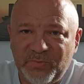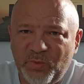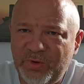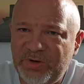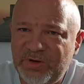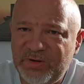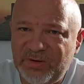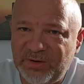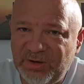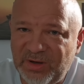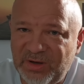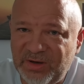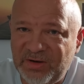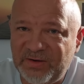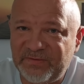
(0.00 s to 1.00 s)
Wouldn't you
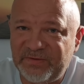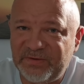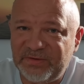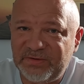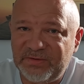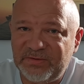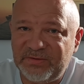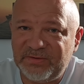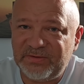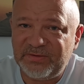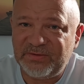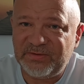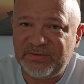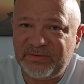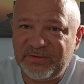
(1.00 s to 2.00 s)
love
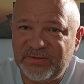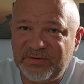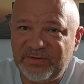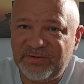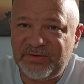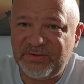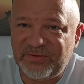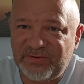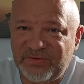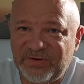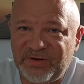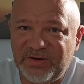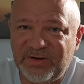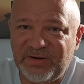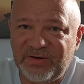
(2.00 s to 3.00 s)
to
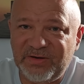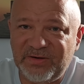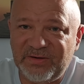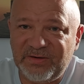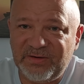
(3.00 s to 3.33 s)
see